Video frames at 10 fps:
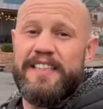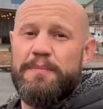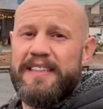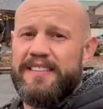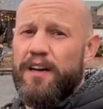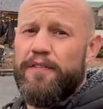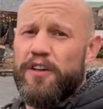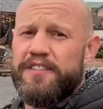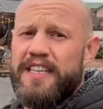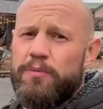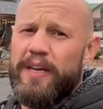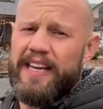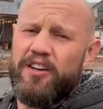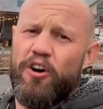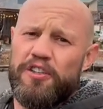myself, and our team, we
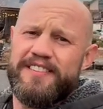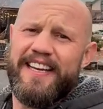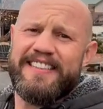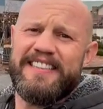get calls, texts,